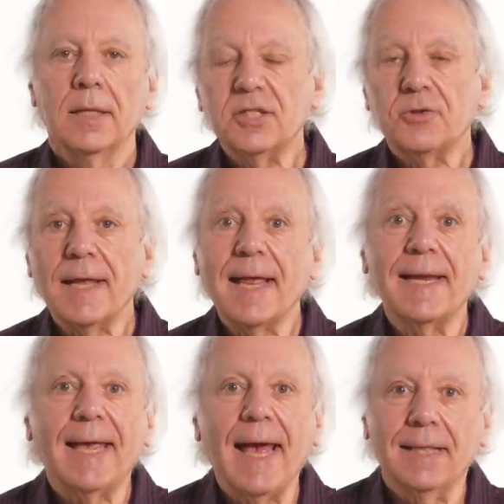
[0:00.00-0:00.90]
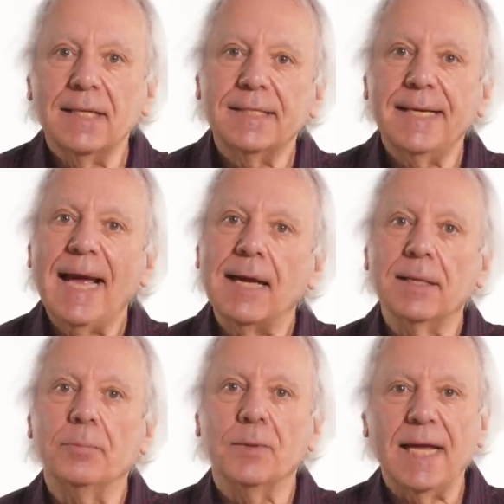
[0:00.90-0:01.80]
Let's try that again. Let's see how
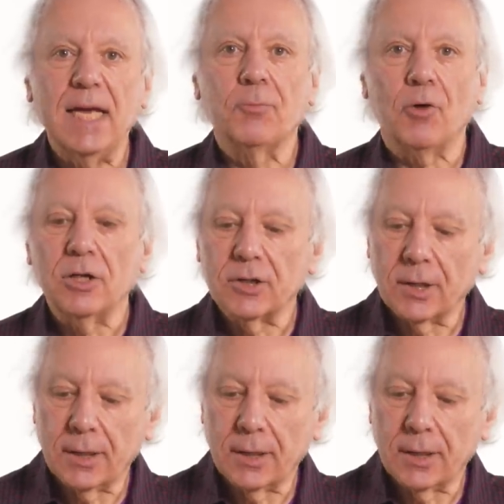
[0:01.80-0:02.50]
the blade brush